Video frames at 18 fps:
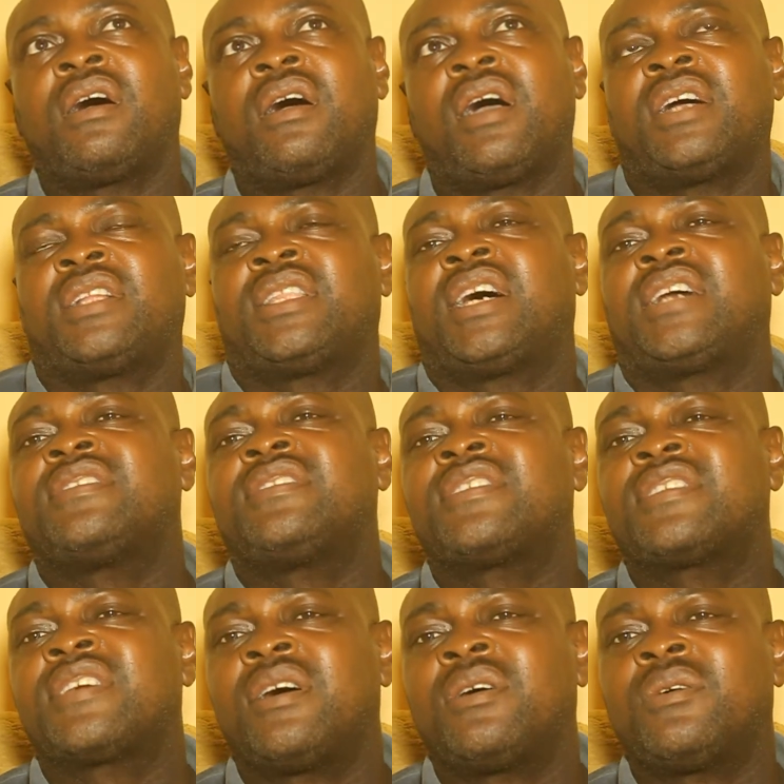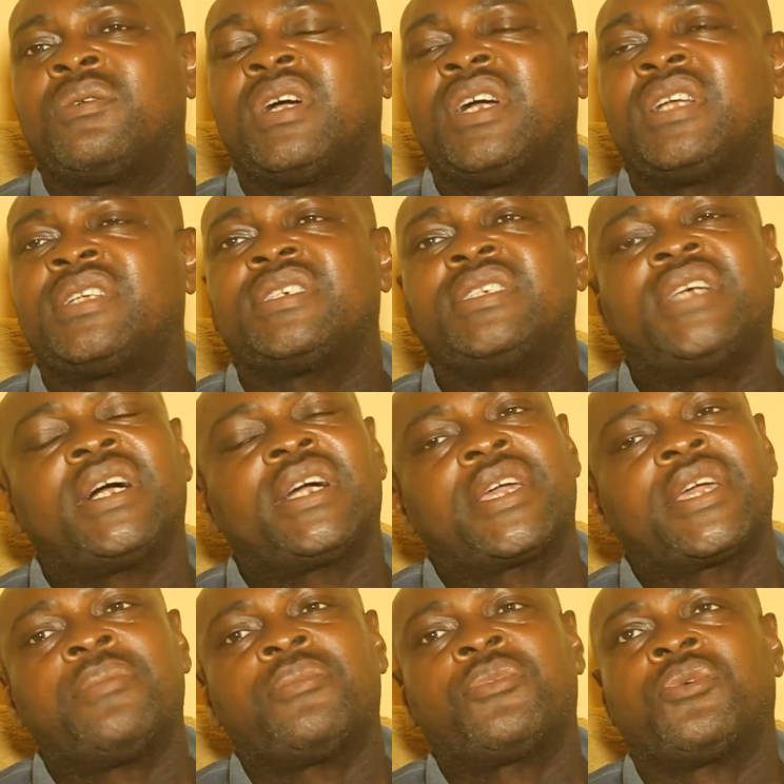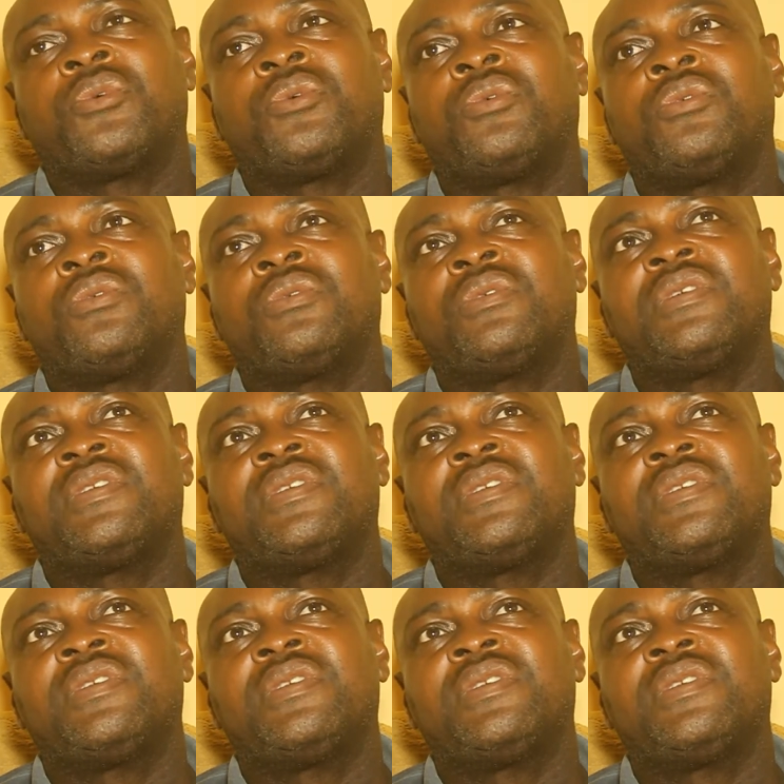And that is how Echija came to